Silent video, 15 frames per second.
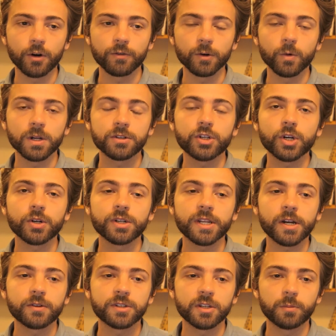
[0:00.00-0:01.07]
over what turned
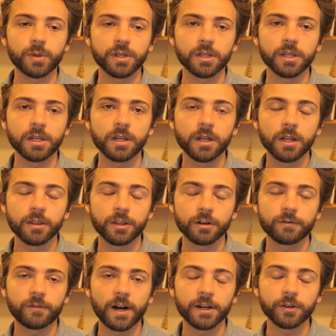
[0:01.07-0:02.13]
out to be
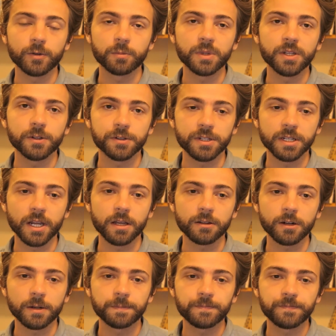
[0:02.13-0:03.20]
their final meal
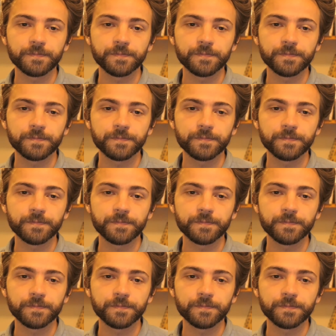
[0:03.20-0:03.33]
together.